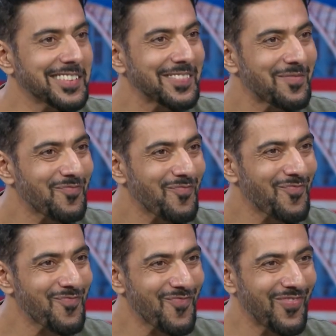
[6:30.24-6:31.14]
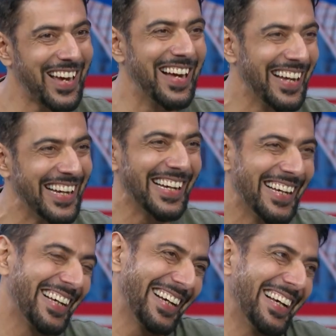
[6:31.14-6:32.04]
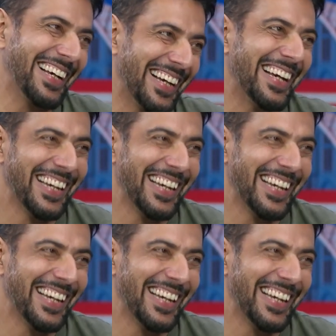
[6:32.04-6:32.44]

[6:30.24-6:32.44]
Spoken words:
Mm. Nice. Weaponize it.